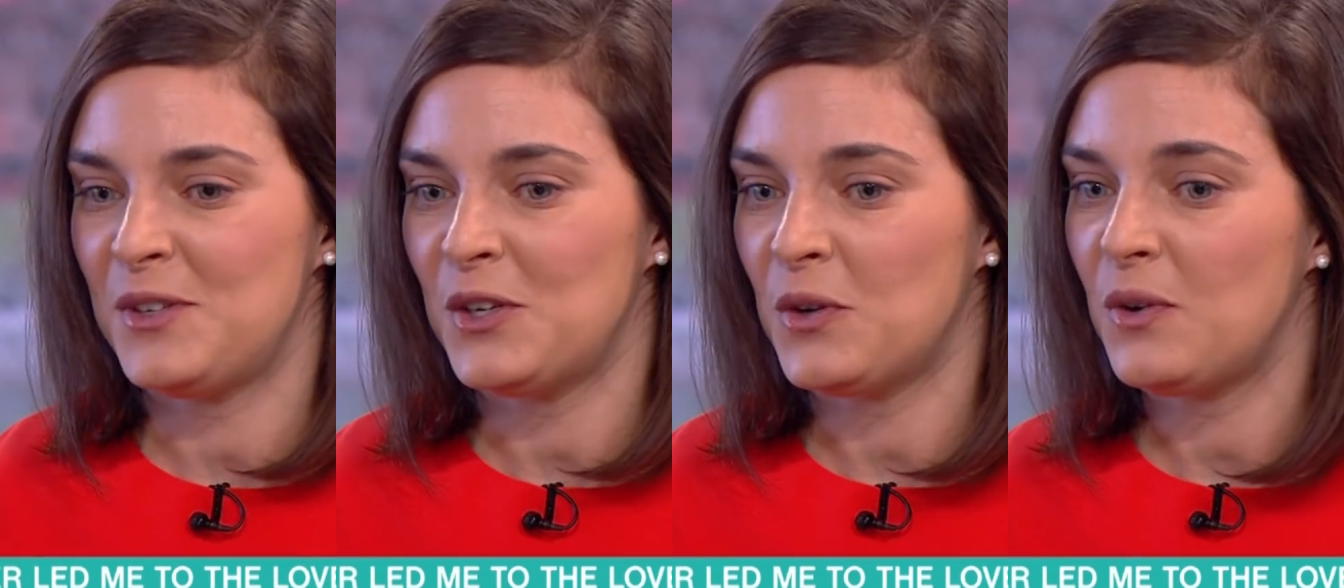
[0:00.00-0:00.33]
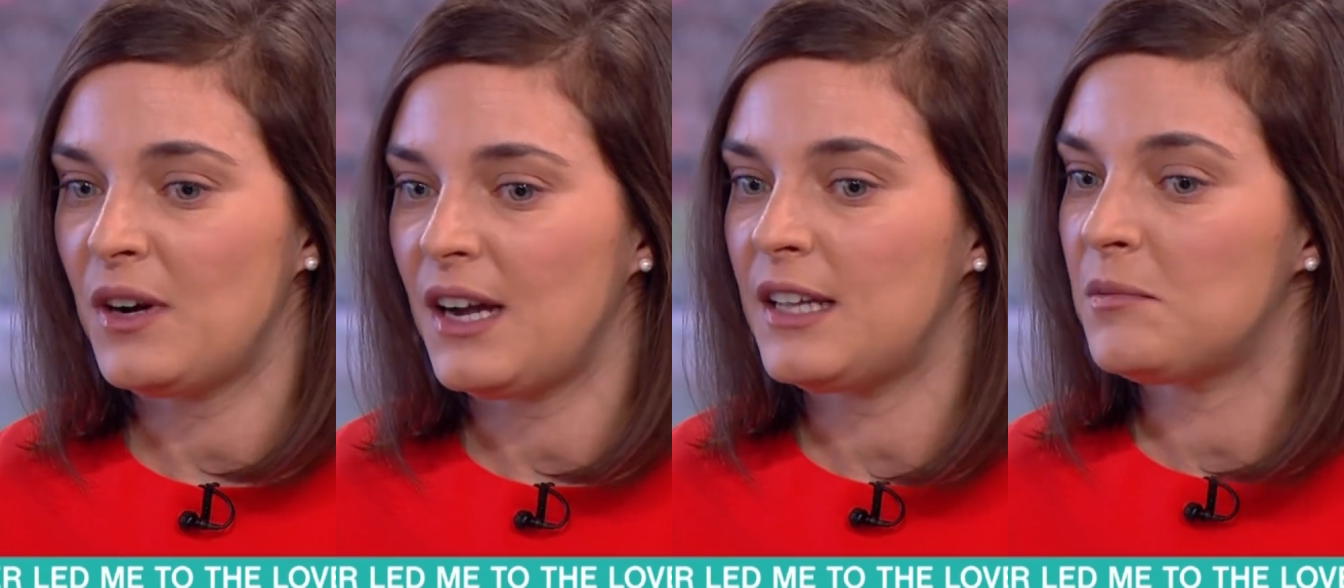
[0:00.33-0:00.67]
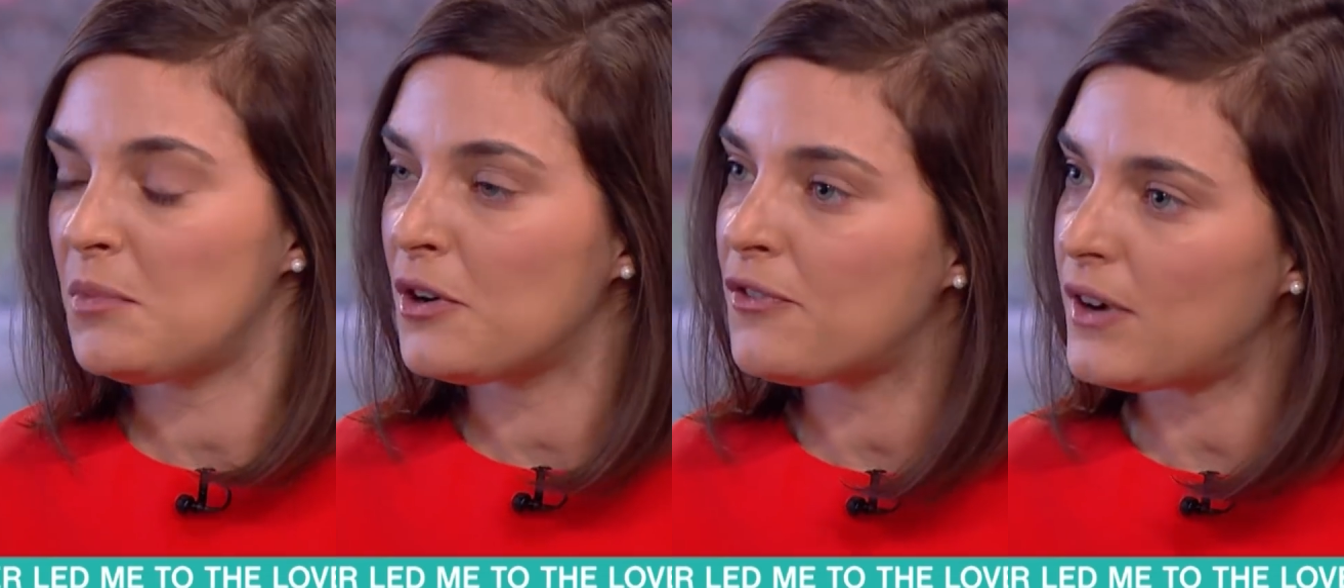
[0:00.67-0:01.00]
you know, I
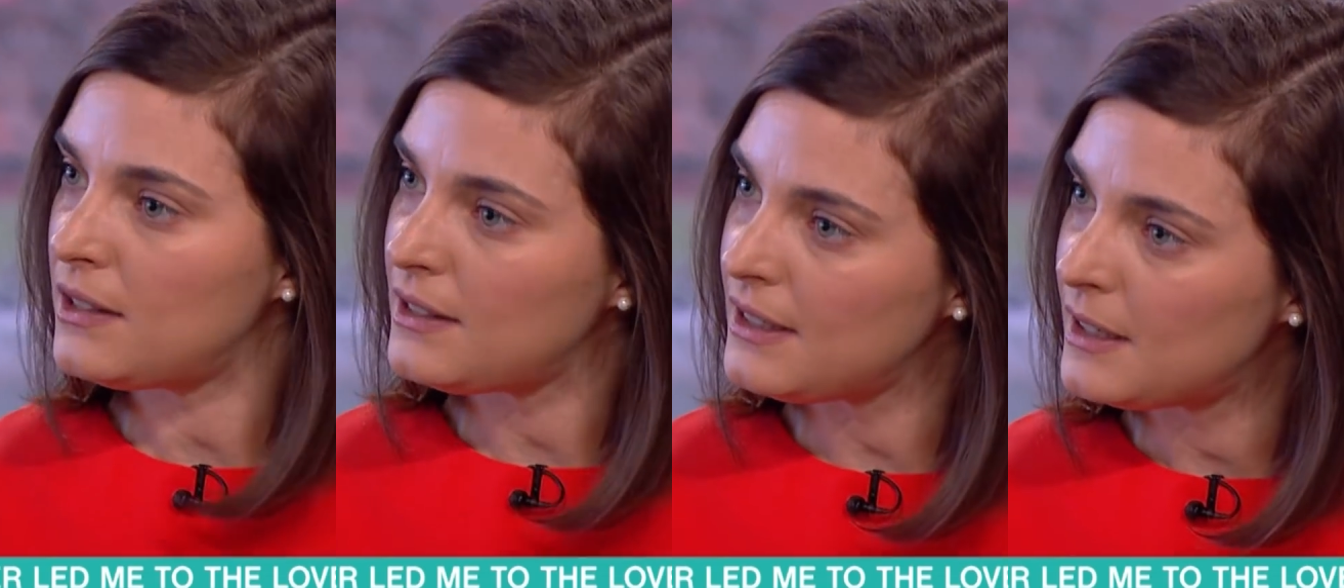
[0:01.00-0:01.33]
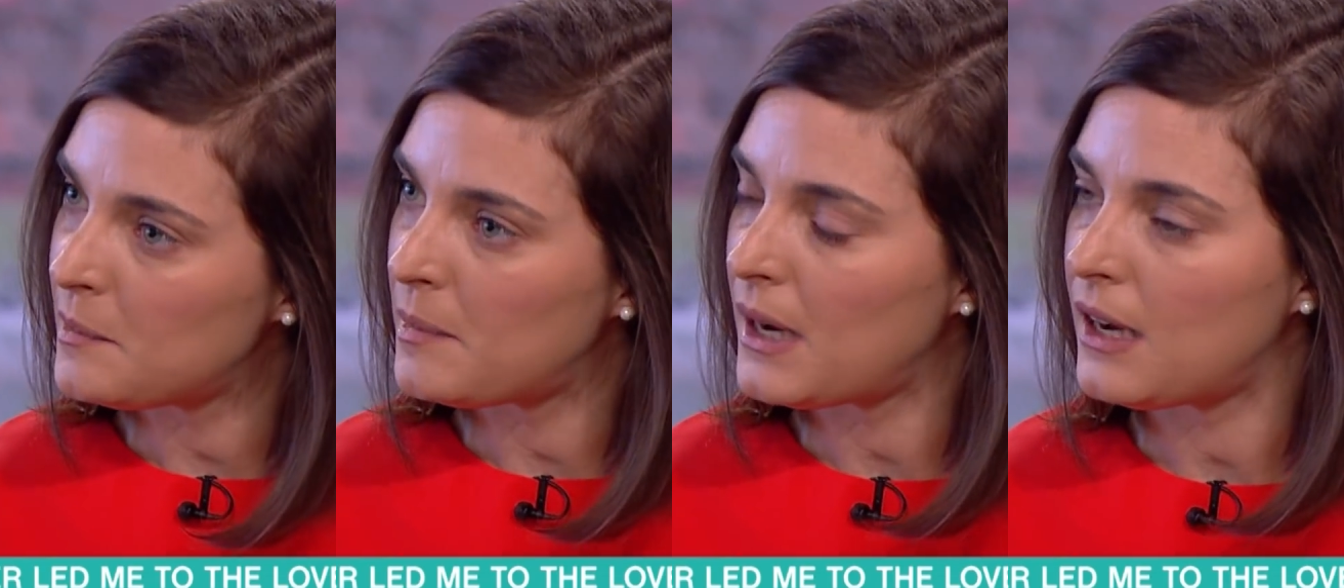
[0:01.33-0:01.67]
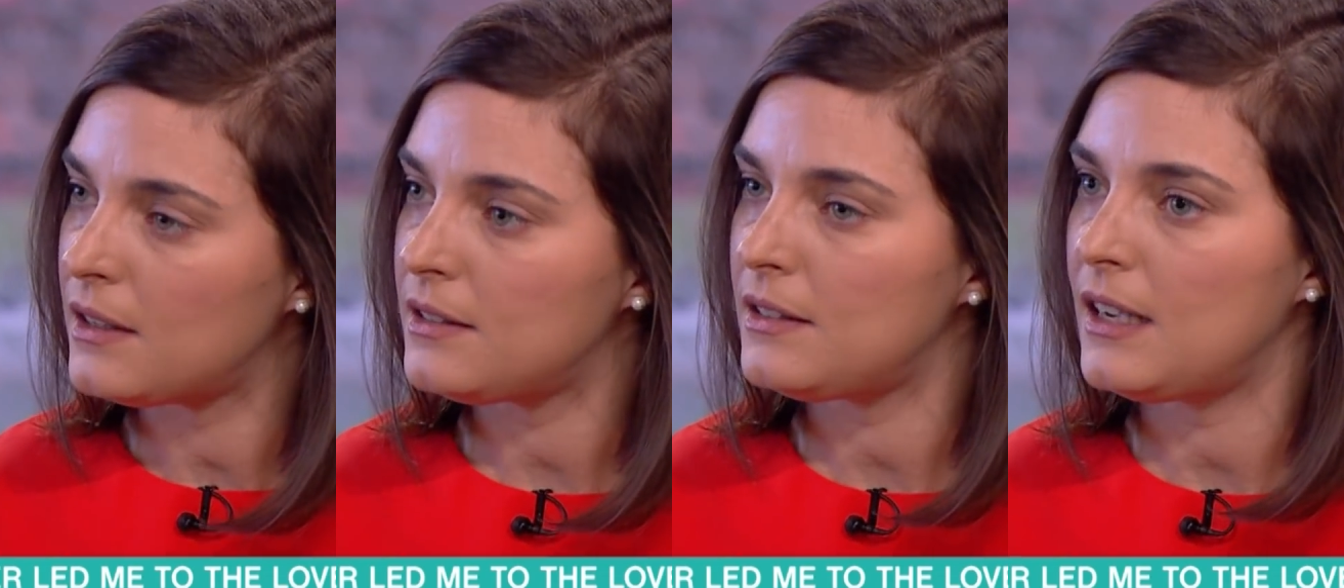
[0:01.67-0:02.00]
had boyfriends in the
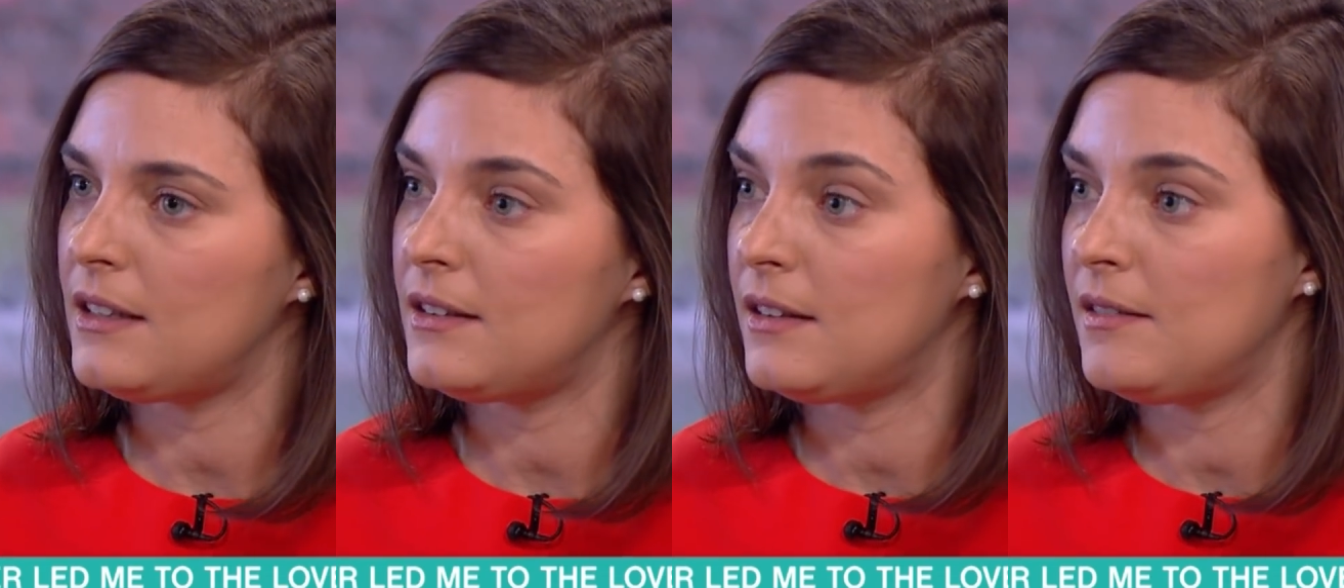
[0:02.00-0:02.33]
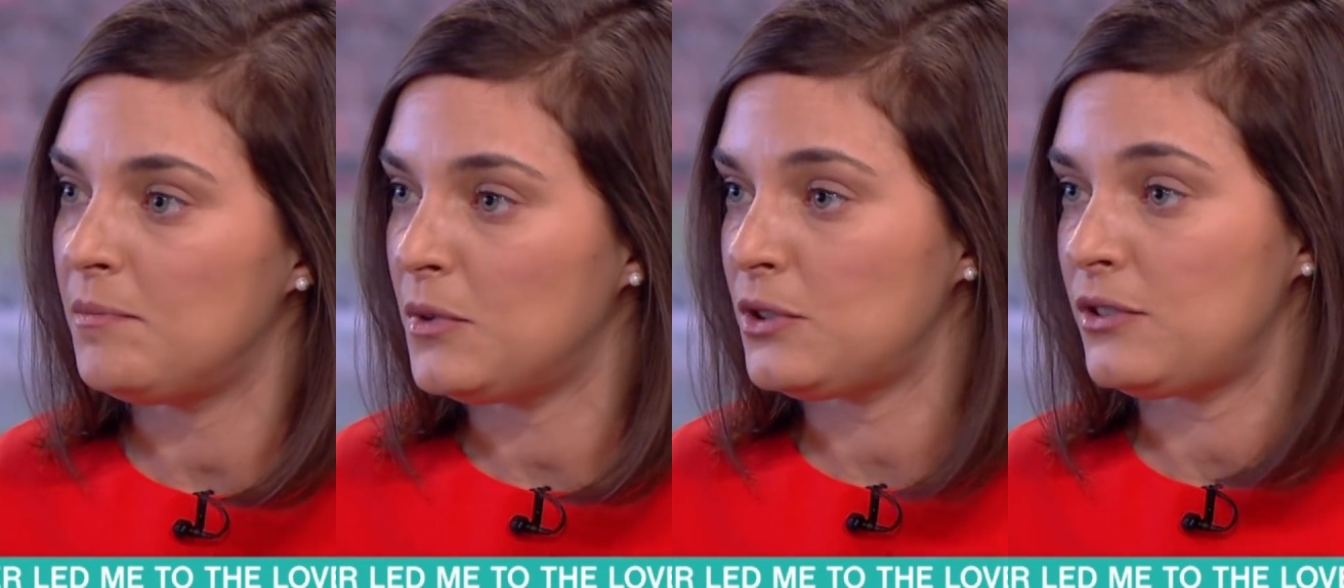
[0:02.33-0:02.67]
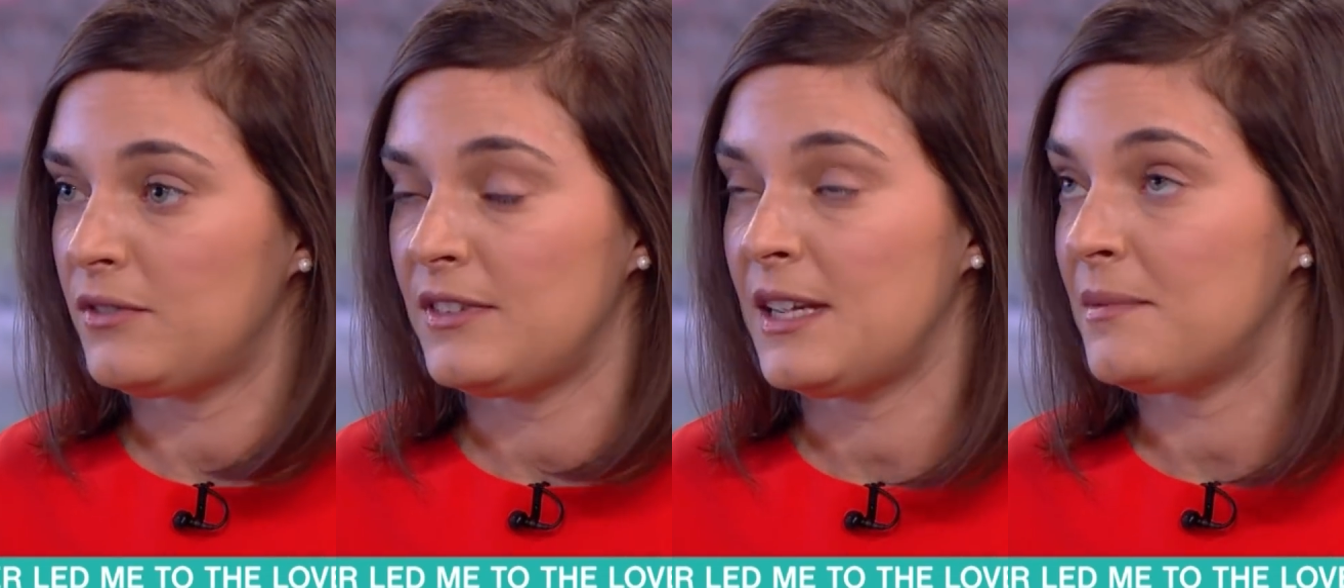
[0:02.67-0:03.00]
past, and
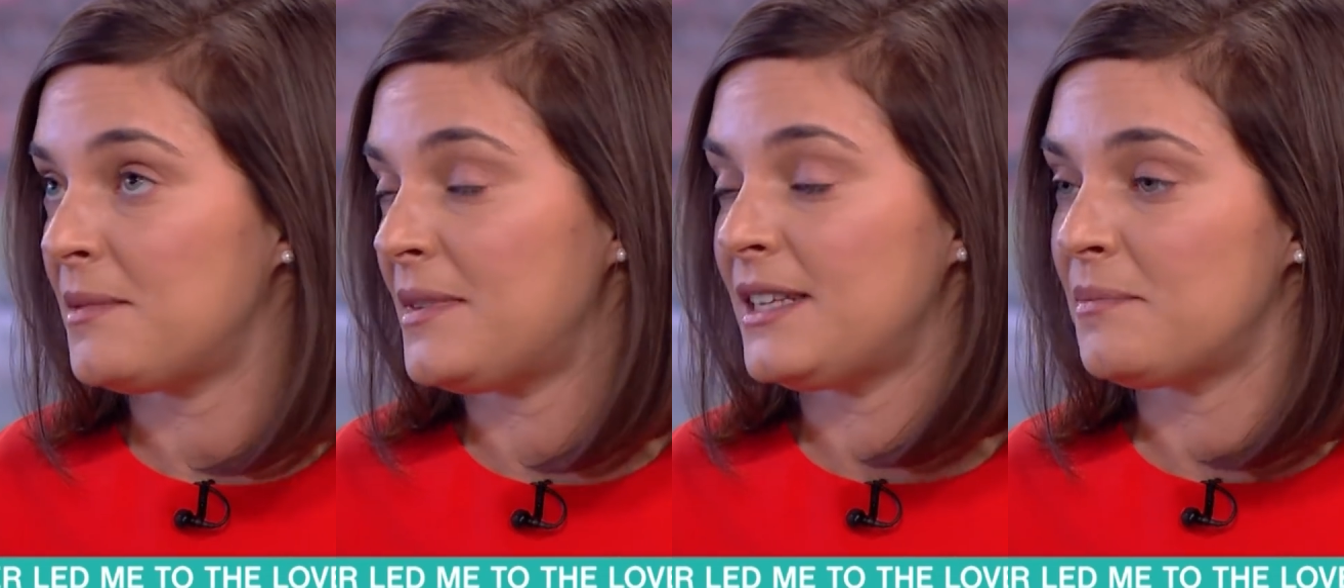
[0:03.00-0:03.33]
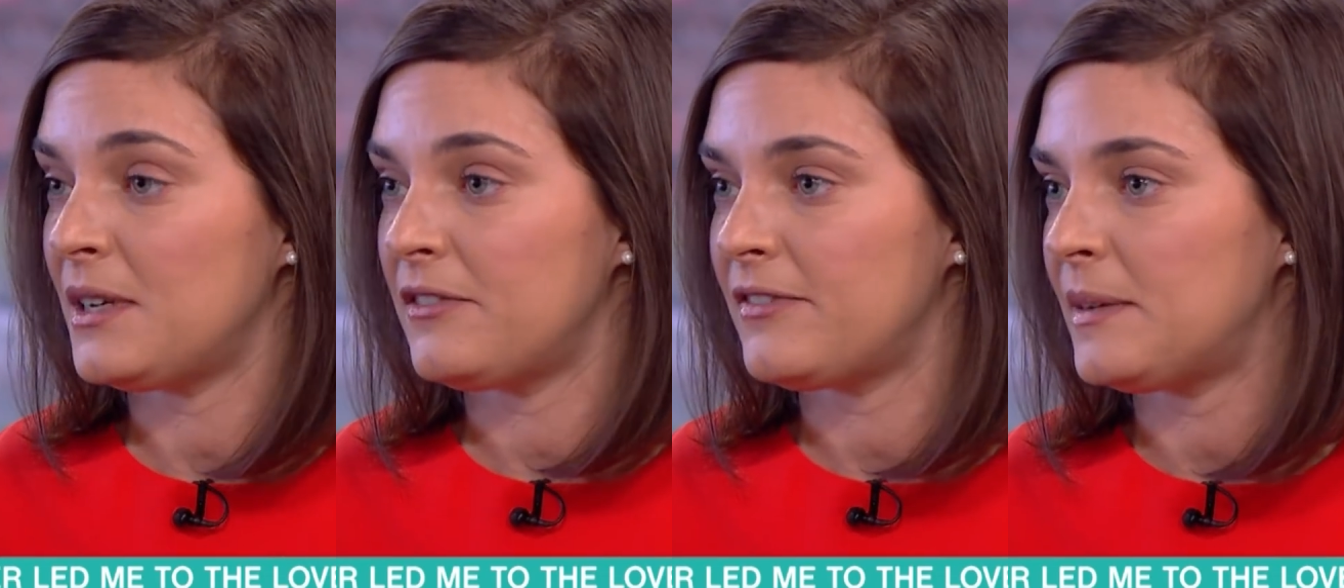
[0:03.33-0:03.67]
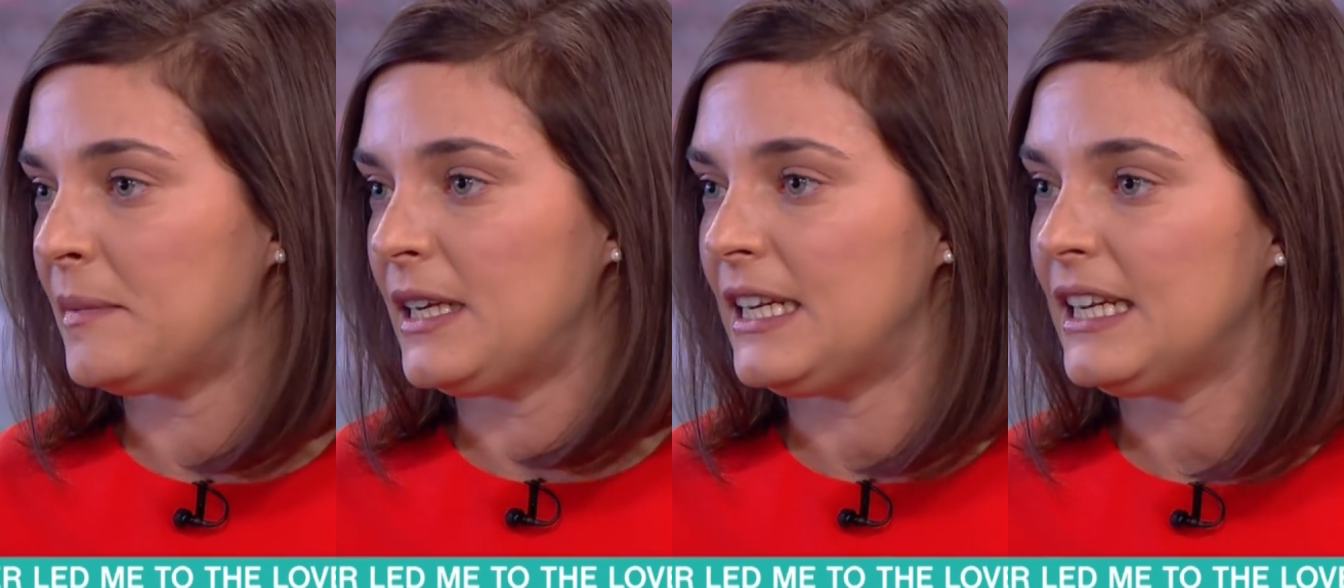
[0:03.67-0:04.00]
most of them, they met my
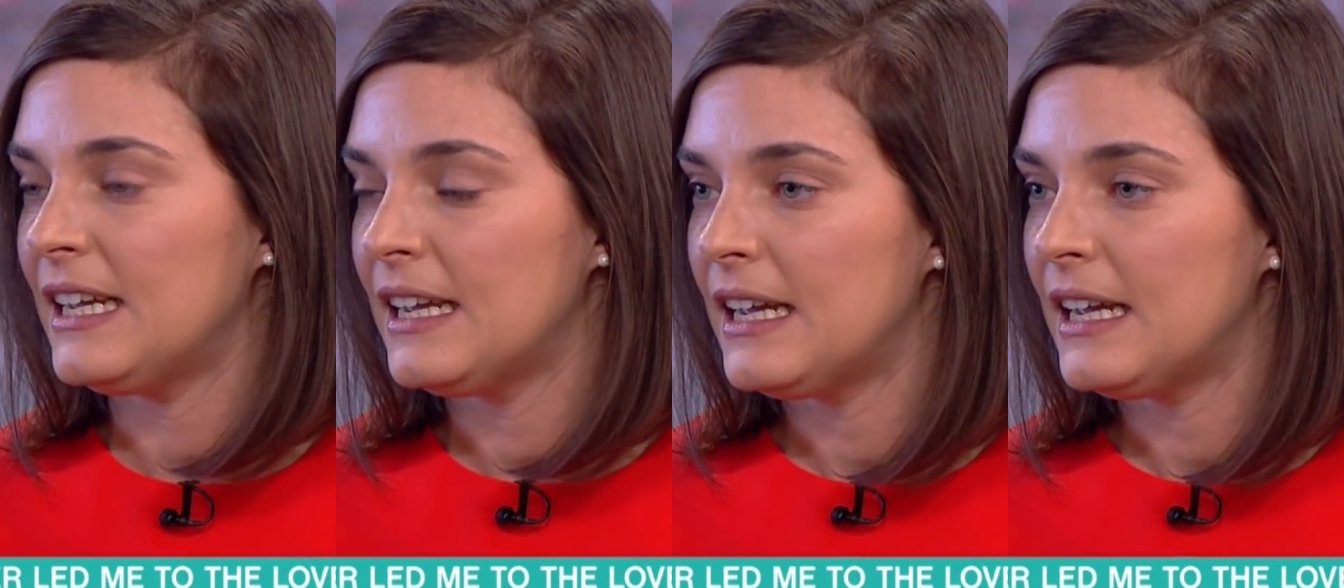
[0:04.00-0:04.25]
family.